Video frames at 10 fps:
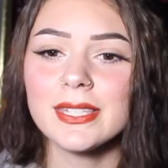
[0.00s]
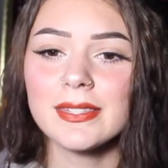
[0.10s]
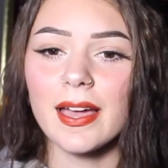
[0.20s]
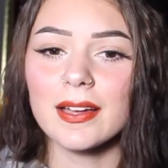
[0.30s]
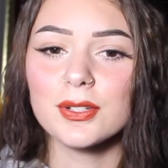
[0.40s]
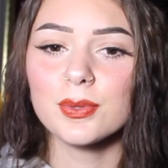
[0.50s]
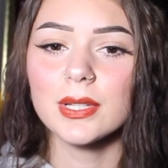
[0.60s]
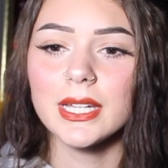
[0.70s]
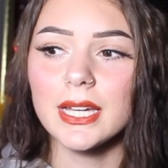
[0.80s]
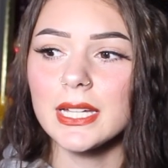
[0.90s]
is
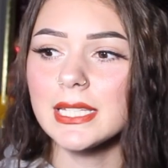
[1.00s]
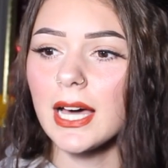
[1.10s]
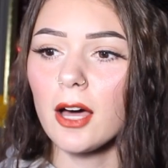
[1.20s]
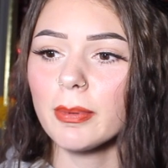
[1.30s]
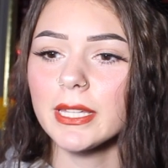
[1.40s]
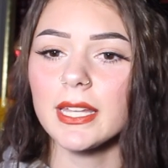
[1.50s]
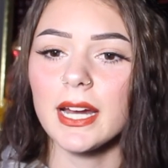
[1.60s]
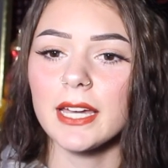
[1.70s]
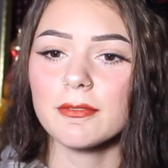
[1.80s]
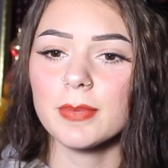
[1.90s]
actually a topic that
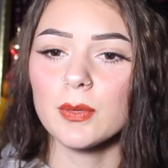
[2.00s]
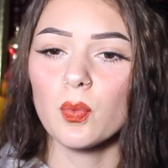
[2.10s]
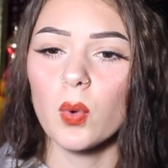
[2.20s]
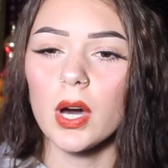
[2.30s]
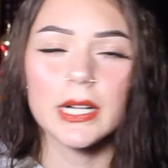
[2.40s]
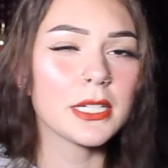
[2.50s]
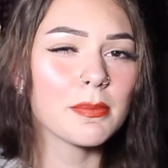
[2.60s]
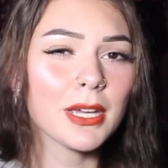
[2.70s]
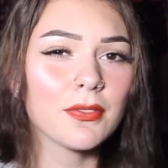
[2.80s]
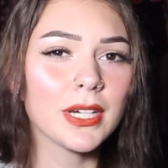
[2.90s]
I've been wanting
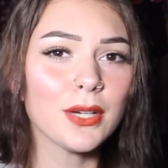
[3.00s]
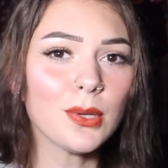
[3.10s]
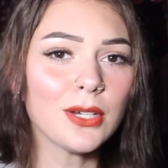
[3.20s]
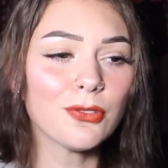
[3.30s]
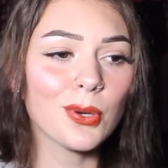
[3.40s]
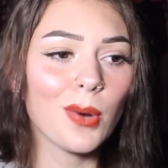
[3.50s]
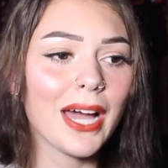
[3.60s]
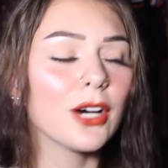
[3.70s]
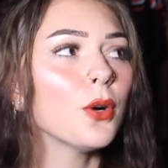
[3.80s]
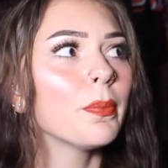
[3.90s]
to make a video on for a
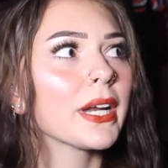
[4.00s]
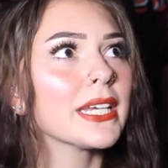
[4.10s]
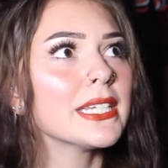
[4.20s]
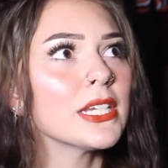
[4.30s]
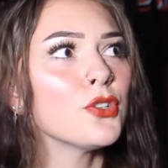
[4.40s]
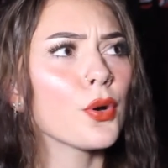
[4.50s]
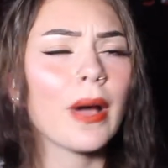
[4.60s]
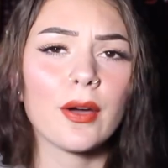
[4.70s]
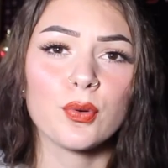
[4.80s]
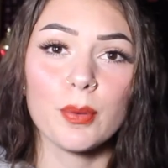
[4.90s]
while, but I didn't know
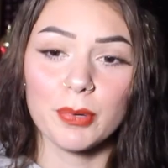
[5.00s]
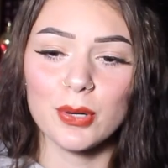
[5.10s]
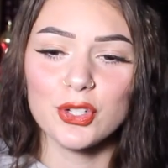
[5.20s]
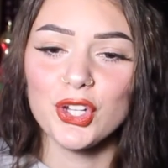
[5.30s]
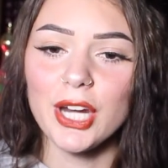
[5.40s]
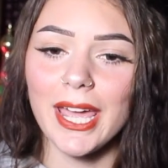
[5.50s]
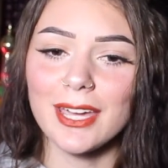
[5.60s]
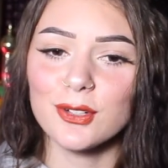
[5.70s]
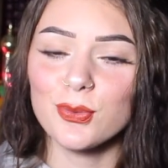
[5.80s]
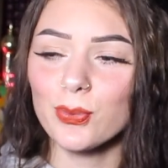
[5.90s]
how to approach it,
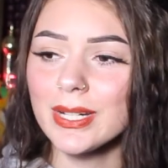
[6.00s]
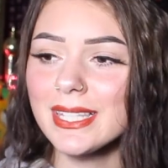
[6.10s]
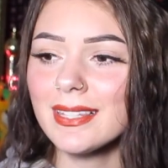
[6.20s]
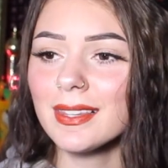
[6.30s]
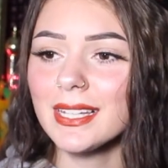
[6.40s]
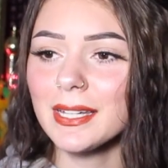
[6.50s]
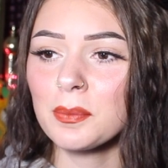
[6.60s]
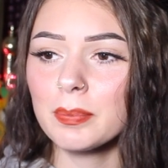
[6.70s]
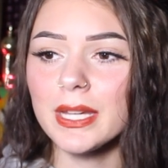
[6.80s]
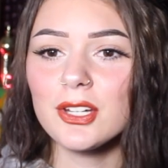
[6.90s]
and
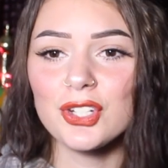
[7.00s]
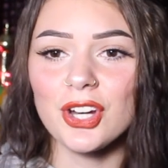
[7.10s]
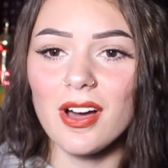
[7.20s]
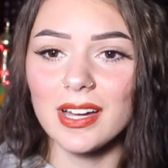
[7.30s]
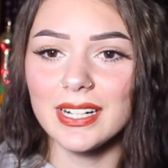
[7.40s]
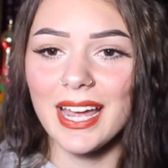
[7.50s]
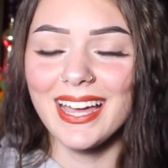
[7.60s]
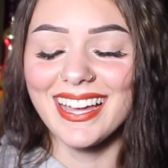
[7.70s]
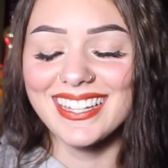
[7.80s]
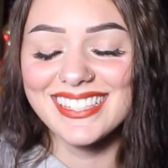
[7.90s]
recently Big Sean
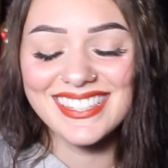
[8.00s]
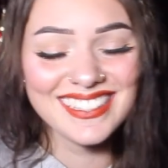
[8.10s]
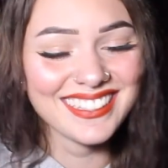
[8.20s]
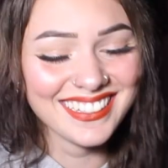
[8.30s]
has...